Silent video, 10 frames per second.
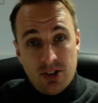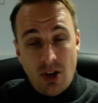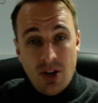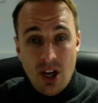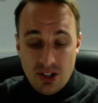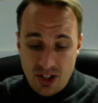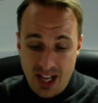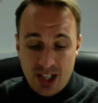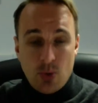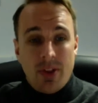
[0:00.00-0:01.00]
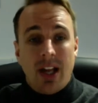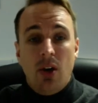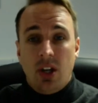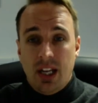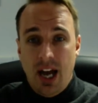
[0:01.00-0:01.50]
So that's what they're
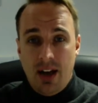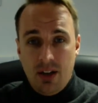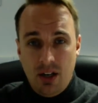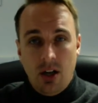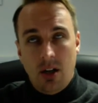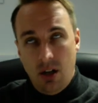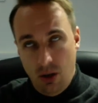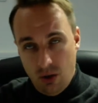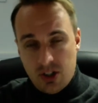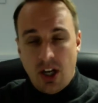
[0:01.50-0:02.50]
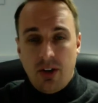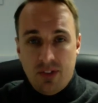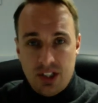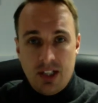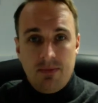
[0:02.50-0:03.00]
looking at, alongside
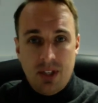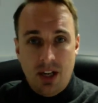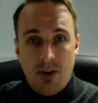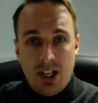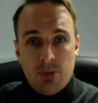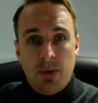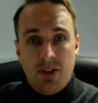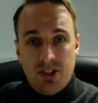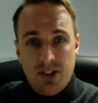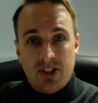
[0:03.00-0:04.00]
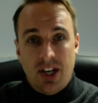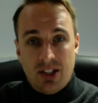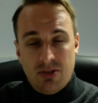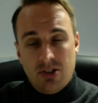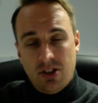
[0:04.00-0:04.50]
obviously, experience in the
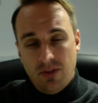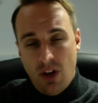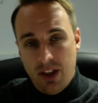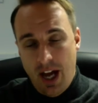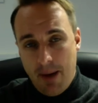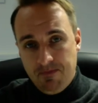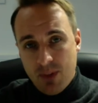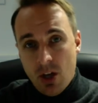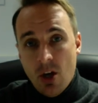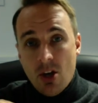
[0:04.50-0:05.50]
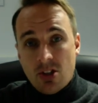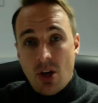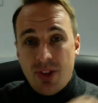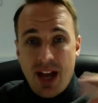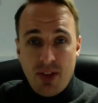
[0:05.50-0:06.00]
sector and stuff like that.
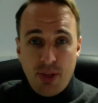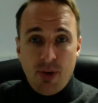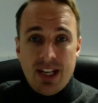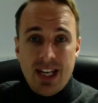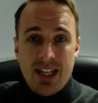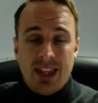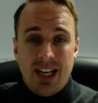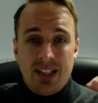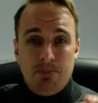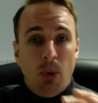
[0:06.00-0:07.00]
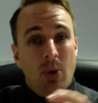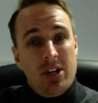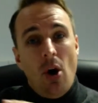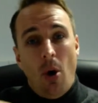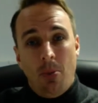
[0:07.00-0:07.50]
So they're the 3 key things, but we're
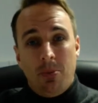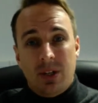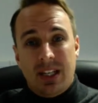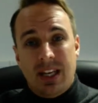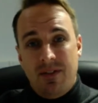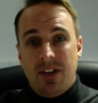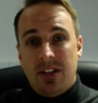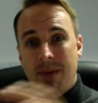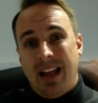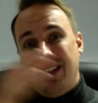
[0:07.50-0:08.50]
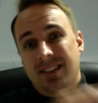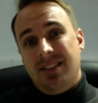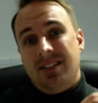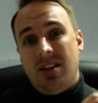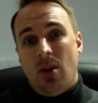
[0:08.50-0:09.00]
not giving them
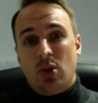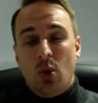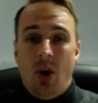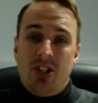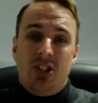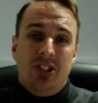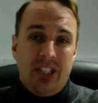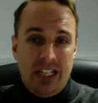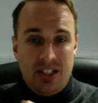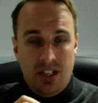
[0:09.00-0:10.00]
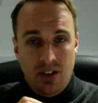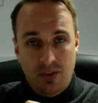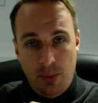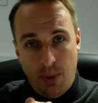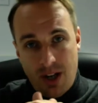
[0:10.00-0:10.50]
answers to those questions easy enough
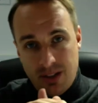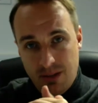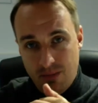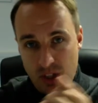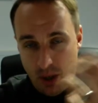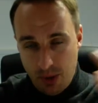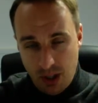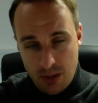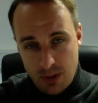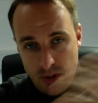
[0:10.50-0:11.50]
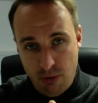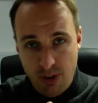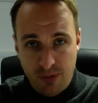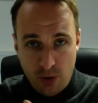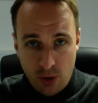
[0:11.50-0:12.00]
at present. So I'm going to come on to 3
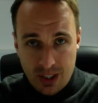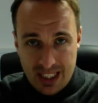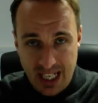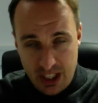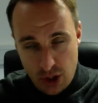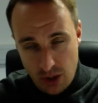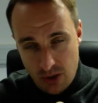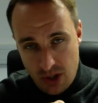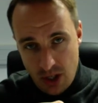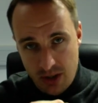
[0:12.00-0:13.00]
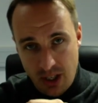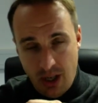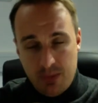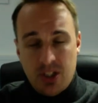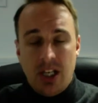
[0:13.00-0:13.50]
or 4 issues that
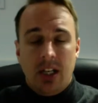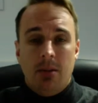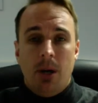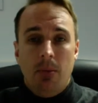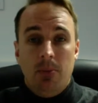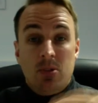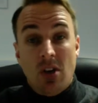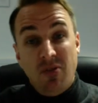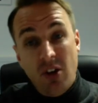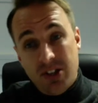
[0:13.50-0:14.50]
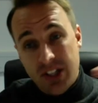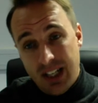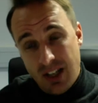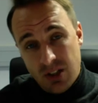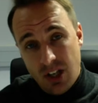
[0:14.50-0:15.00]
I'm seeing at the moment. So first thing,
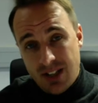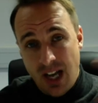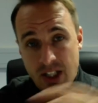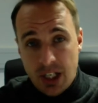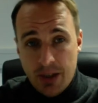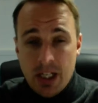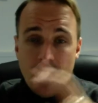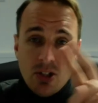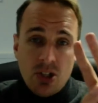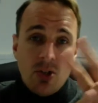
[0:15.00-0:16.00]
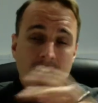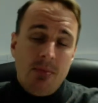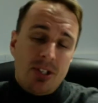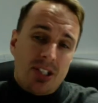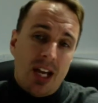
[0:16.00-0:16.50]
let's look at tenure. 2 key
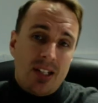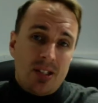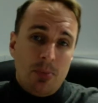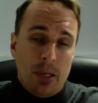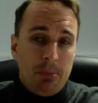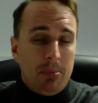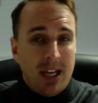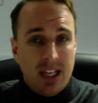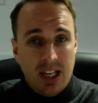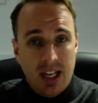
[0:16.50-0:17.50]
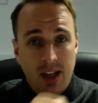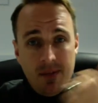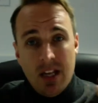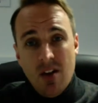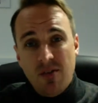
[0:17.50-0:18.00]
mistakes that people are making here.
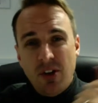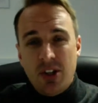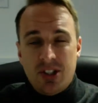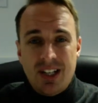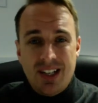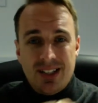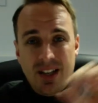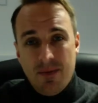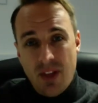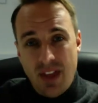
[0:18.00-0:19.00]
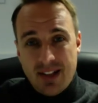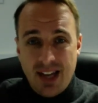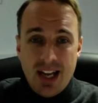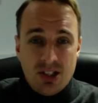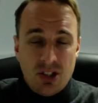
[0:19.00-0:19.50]
First is that their
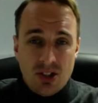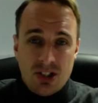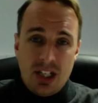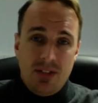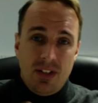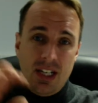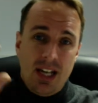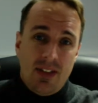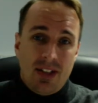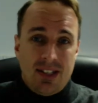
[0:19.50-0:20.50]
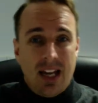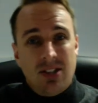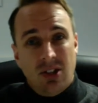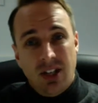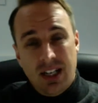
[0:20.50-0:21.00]
dates on CV and their
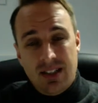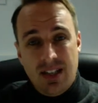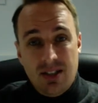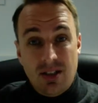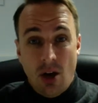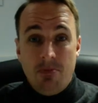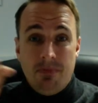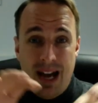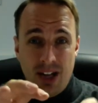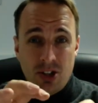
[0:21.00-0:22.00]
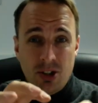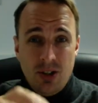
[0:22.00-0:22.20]
dates on LinkedIn don't match.